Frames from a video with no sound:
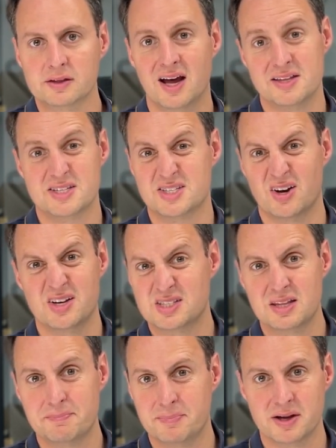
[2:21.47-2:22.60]
like the size of
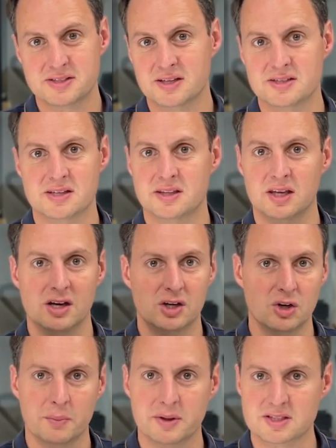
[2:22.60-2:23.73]
the buttons and the
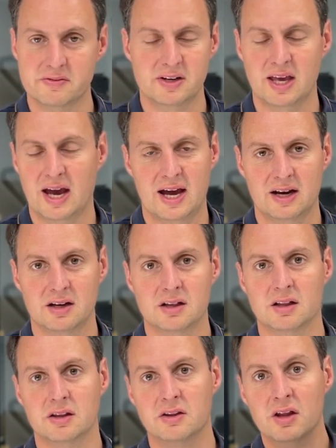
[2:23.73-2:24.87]
ergonomics of any
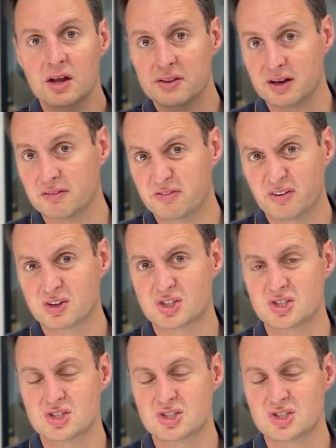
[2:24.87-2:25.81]
handle, and that it functions